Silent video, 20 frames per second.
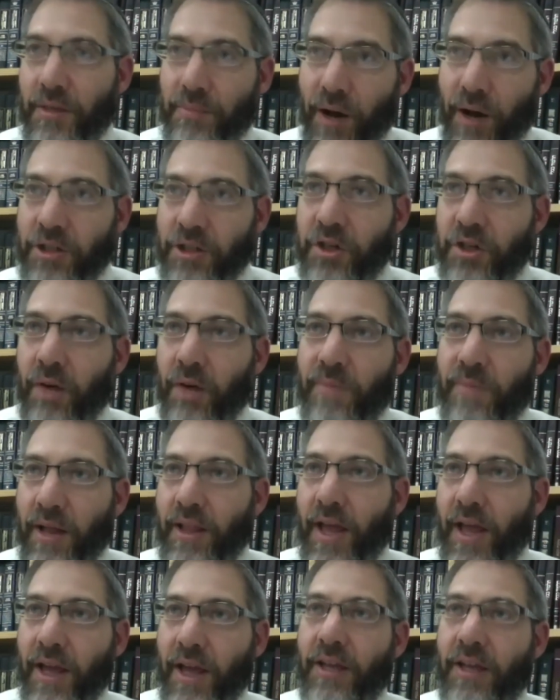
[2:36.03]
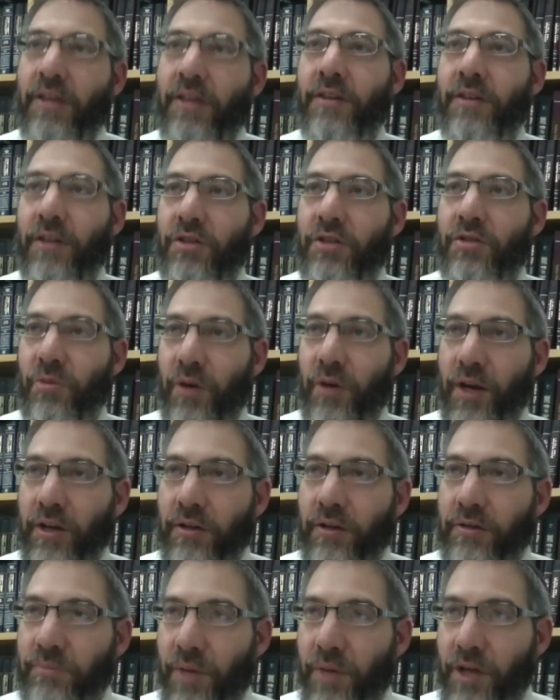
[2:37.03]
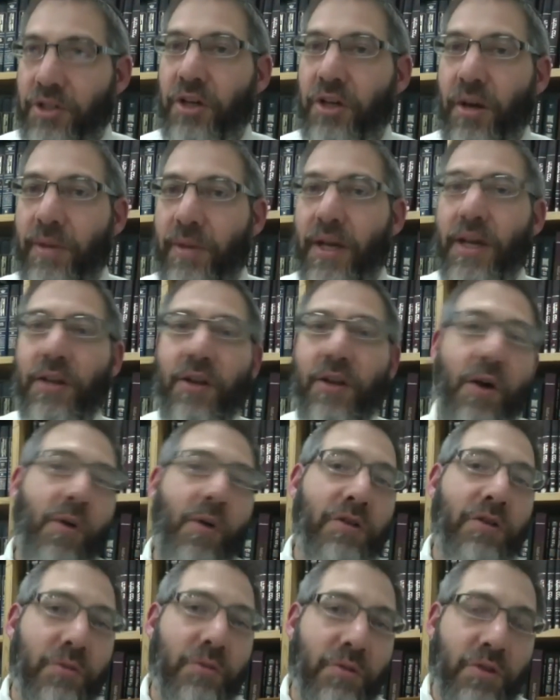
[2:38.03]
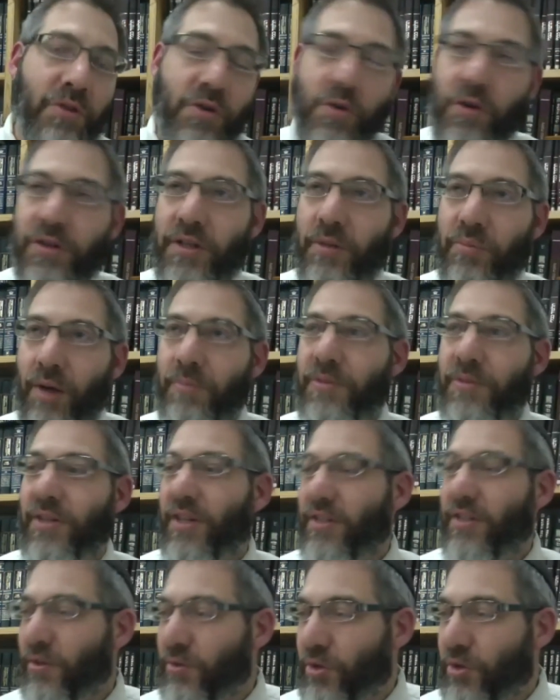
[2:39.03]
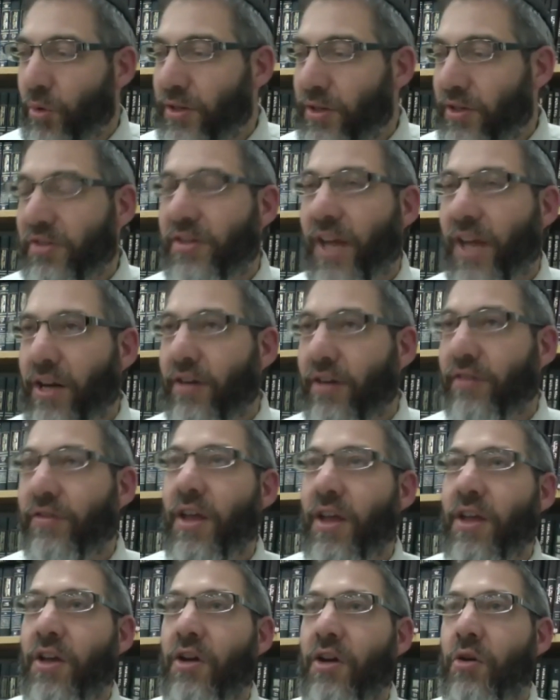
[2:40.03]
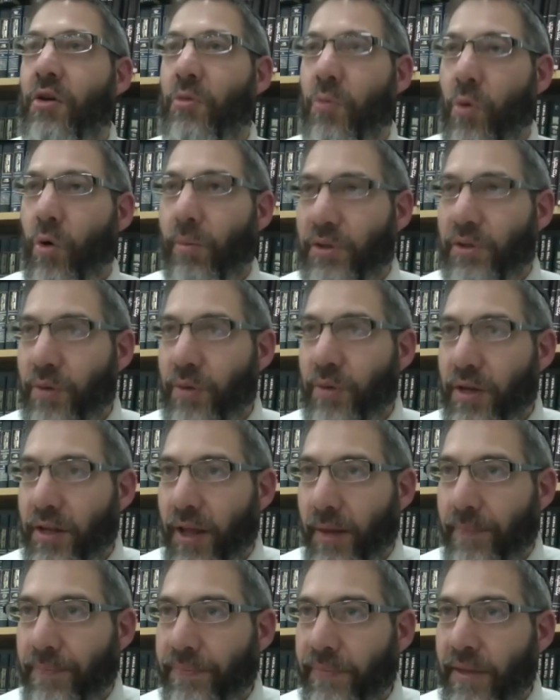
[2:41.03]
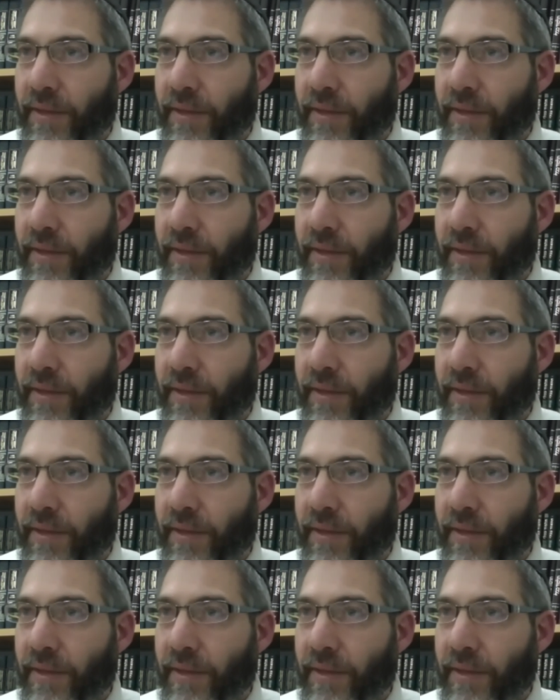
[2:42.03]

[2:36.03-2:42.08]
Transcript: Basha Melech Yisrael, Basha ben Elah, also was causing a problem. It says there was always a state of war between them.